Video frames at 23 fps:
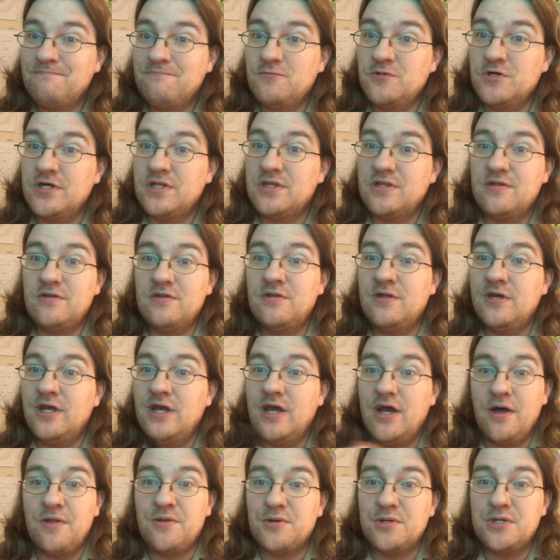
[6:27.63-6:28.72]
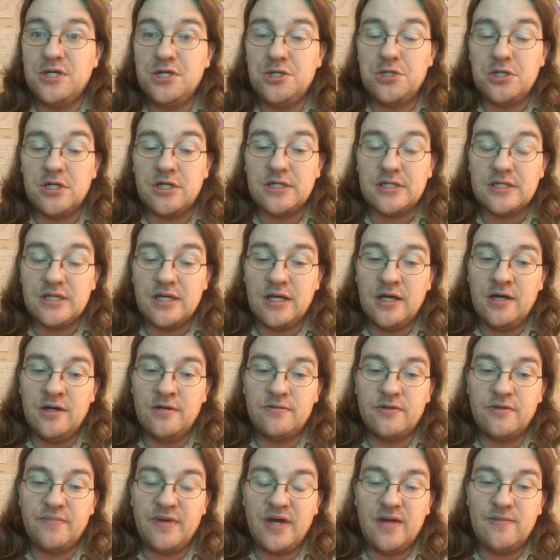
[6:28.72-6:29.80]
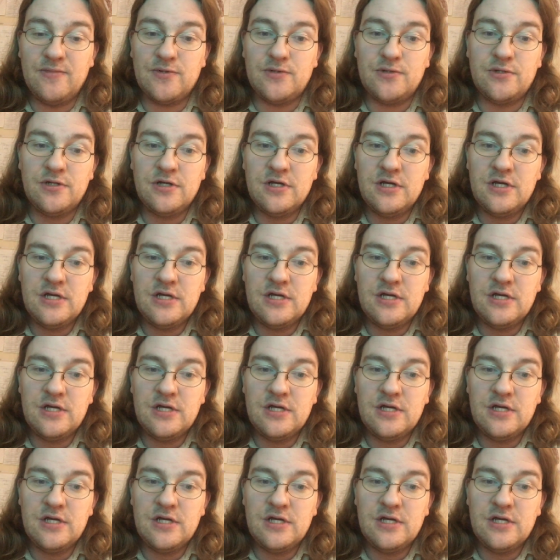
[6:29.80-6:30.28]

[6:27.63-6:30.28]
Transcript: with the other teachings of the Bible.